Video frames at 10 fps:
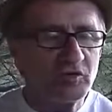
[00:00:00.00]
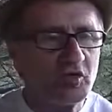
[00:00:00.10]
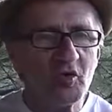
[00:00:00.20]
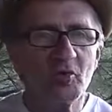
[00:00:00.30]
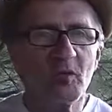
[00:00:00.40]

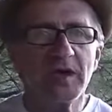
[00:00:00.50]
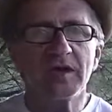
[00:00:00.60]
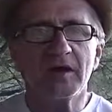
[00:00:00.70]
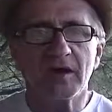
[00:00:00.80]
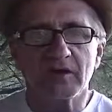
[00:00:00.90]
no way
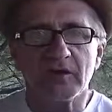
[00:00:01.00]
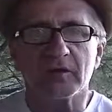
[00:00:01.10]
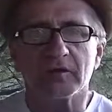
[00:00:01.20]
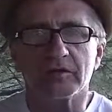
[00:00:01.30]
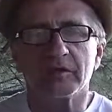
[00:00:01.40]
on
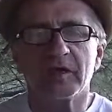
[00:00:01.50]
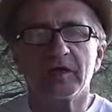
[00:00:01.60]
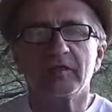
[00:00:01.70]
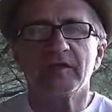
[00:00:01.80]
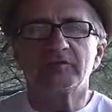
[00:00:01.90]
earth
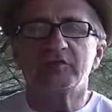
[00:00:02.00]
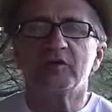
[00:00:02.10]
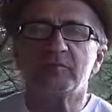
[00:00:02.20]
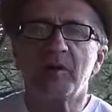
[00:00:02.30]
that you could